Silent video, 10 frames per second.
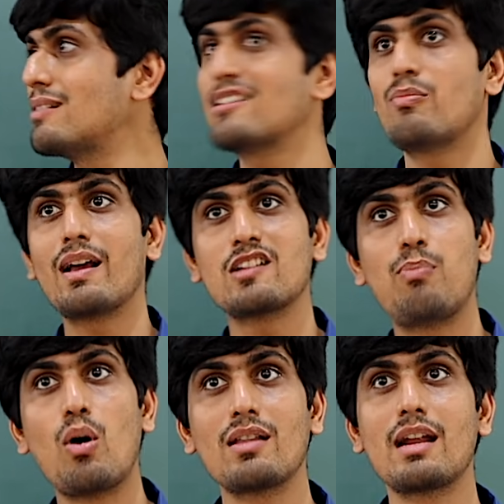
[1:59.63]
let's make a
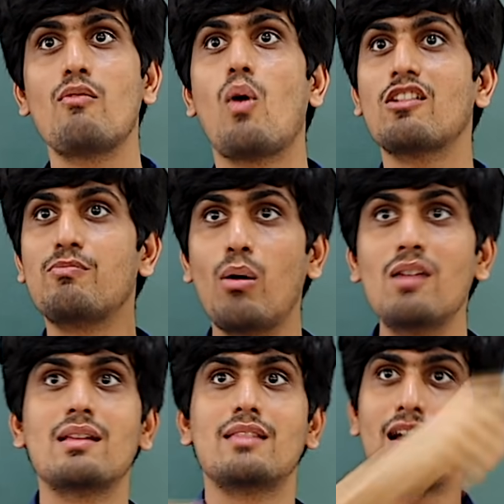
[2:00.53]
sport that involves
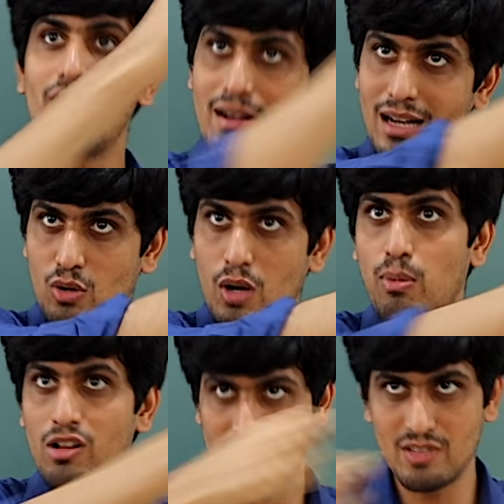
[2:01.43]
bulls, and then went and took
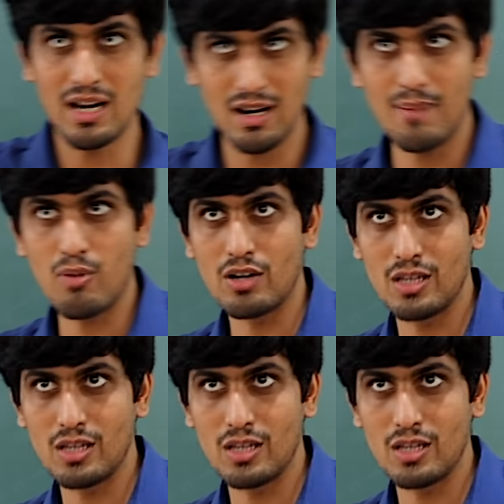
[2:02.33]
bulls from the jungle and brought